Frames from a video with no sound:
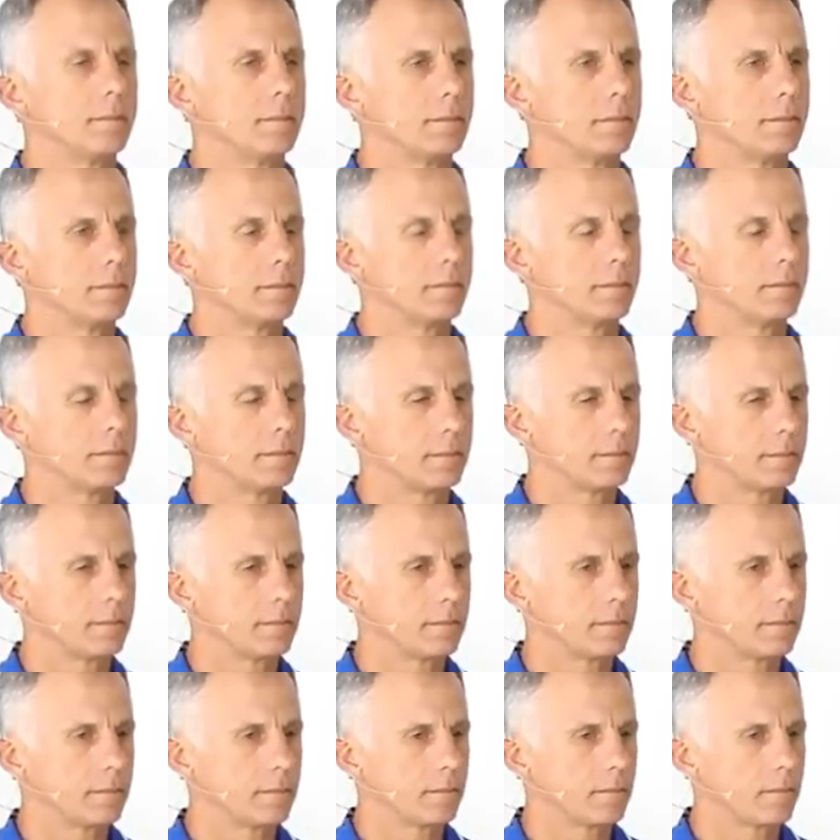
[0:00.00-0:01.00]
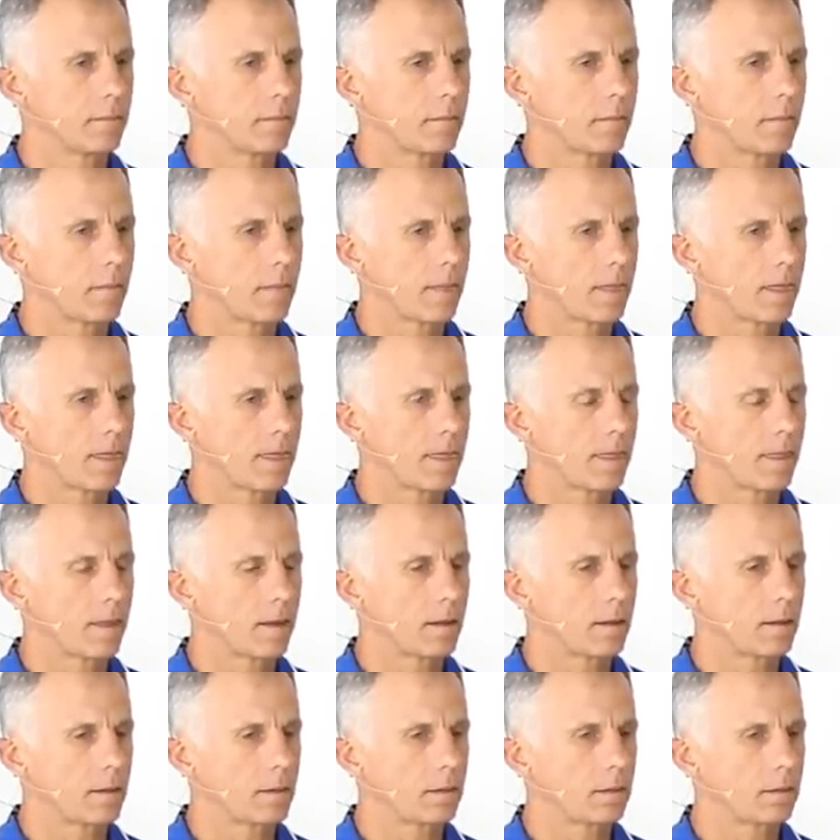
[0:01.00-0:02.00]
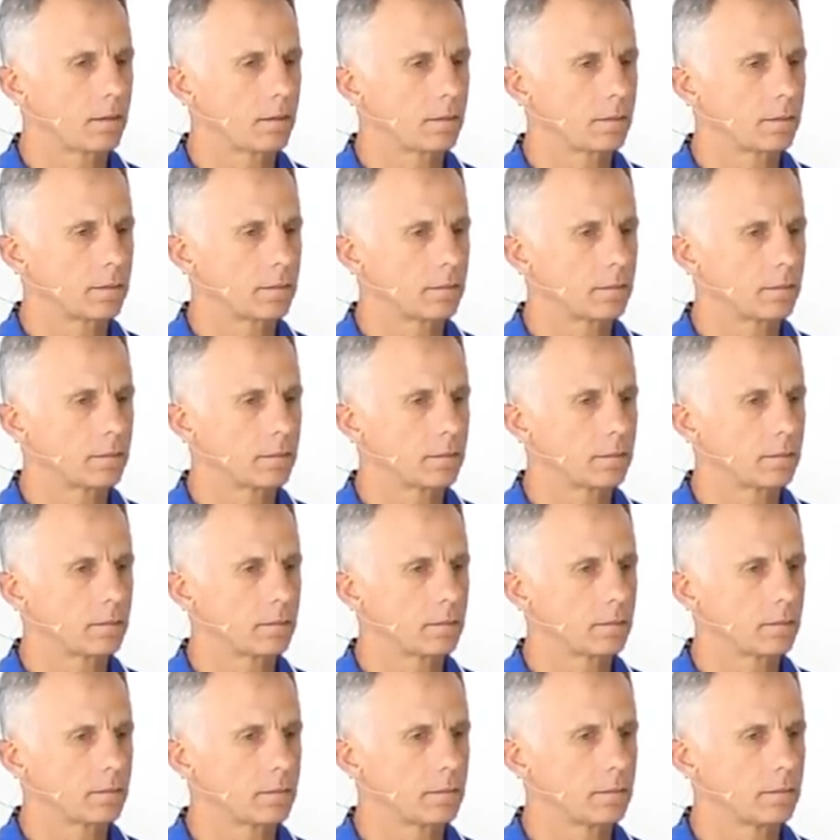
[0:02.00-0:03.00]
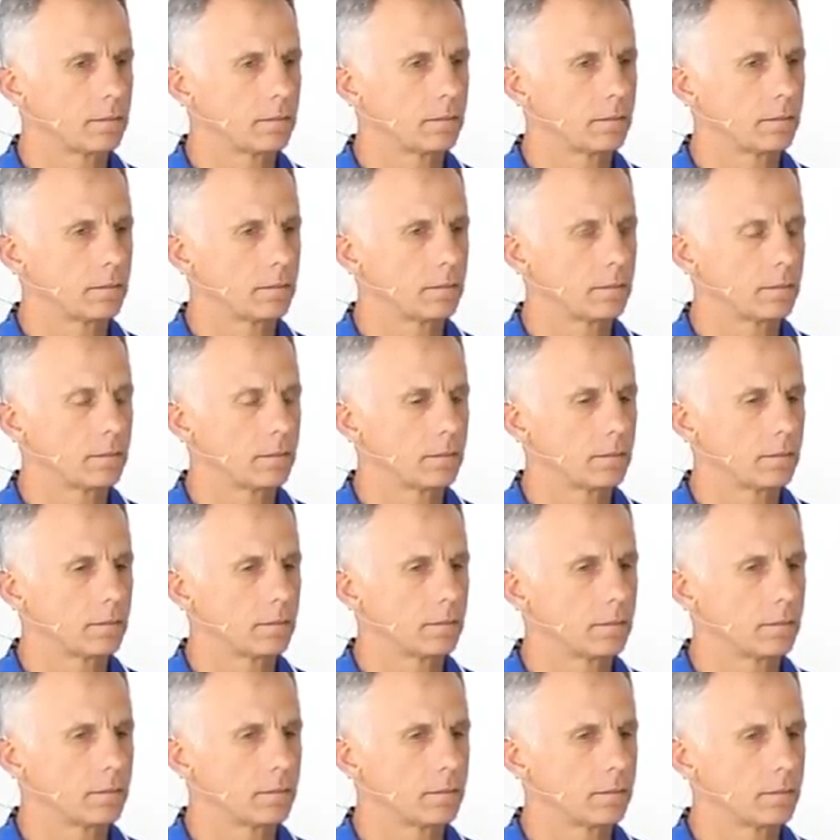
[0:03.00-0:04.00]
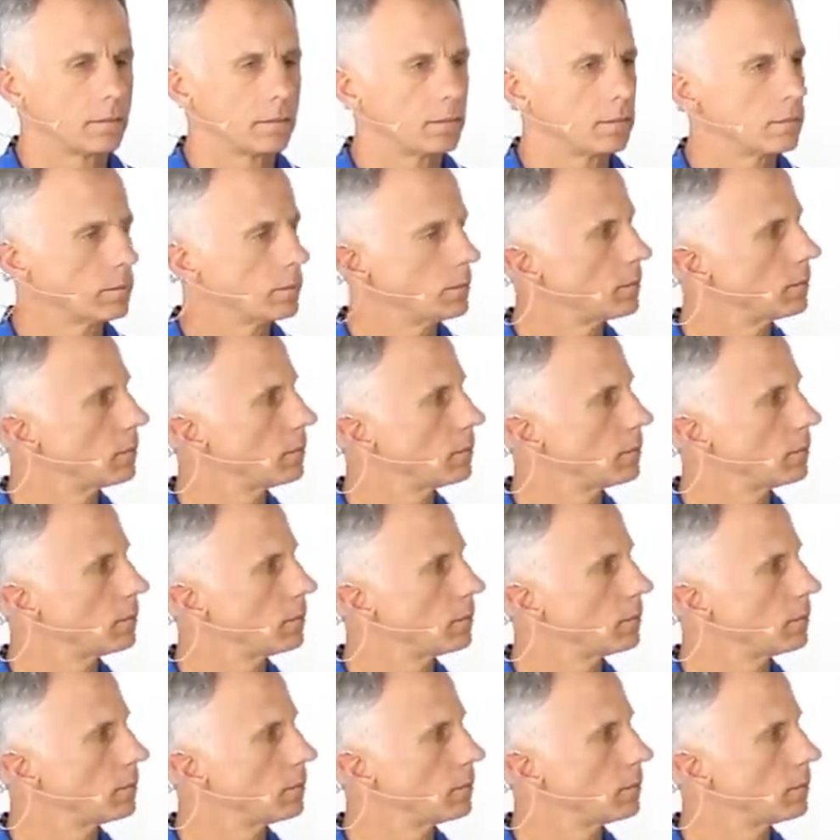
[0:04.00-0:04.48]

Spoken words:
[no speech]